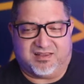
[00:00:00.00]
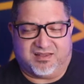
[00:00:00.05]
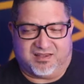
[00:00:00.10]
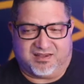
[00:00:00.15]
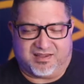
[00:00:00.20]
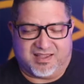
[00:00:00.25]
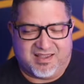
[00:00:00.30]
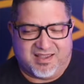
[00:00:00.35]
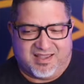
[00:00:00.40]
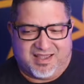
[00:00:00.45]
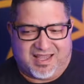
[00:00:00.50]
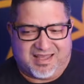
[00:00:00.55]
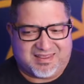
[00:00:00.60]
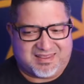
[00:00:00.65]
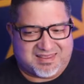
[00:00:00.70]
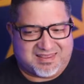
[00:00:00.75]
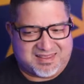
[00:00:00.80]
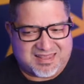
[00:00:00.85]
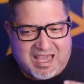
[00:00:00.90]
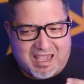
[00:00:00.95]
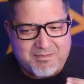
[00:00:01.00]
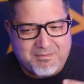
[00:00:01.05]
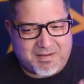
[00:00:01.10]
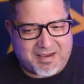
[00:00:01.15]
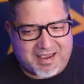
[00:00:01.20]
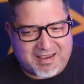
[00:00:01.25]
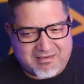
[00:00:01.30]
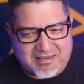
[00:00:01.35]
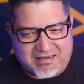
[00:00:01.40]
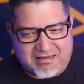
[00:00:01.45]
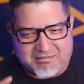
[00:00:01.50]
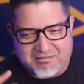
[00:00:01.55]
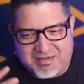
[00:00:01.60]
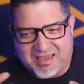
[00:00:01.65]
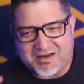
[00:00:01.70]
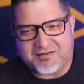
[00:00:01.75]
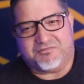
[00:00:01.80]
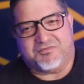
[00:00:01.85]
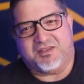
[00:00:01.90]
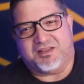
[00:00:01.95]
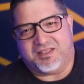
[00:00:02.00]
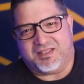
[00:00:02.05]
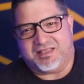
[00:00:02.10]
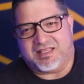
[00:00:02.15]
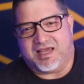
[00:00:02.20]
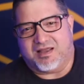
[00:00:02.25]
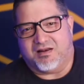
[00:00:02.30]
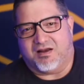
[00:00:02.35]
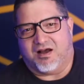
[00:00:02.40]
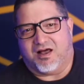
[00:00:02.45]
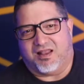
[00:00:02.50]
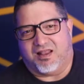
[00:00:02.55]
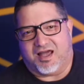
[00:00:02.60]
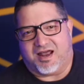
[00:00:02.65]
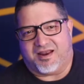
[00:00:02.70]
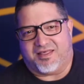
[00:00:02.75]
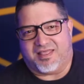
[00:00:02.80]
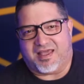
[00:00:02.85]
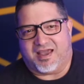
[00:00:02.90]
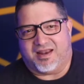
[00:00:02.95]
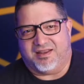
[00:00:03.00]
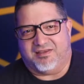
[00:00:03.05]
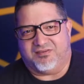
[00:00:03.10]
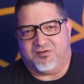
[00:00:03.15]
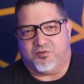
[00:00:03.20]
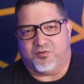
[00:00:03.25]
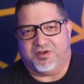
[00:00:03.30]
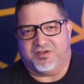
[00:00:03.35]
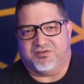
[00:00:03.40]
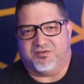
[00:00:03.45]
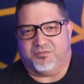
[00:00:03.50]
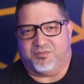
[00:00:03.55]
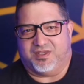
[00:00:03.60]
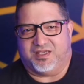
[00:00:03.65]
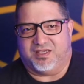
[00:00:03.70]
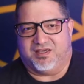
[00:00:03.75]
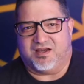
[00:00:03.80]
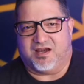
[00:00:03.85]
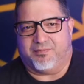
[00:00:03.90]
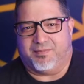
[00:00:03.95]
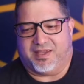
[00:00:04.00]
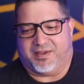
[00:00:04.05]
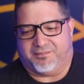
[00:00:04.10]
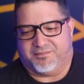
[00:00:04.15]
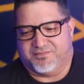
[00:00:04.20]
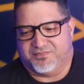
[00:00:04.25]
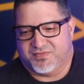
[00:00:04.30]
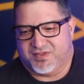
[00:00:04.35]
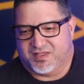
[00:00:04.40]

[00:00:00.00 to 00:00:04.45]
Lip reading: Like I get a feeling that a lot of that is going to be coming.